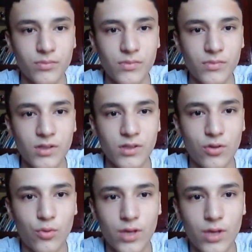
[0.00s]
So
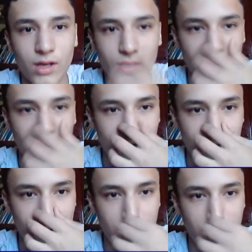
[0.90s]
we have
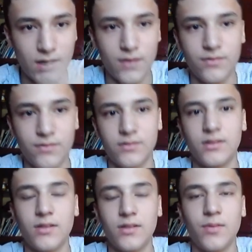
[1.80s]

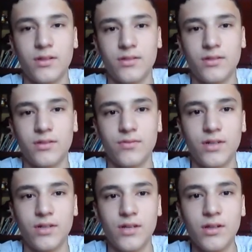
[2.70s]
independent
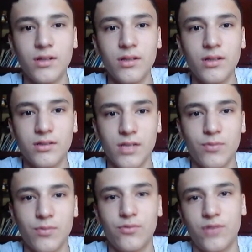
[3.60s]
variable, the type of
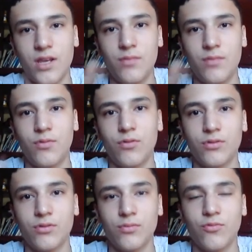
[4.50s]
shape or
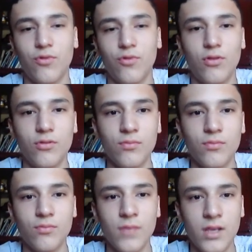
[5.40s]
some volume
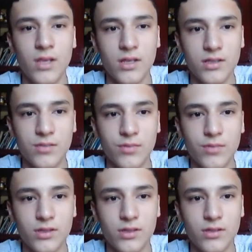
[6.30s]
can be, but
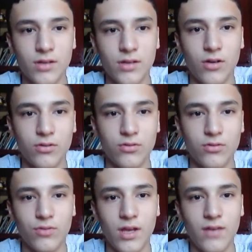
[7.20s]
also we
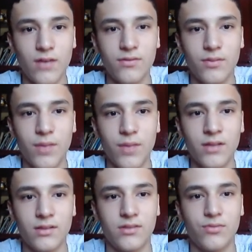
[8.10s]
have
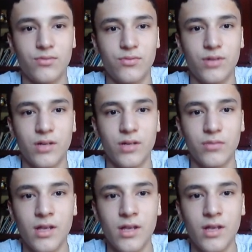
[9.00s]
dependent variable,
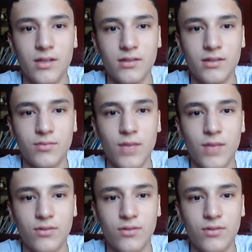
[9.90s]
is mass of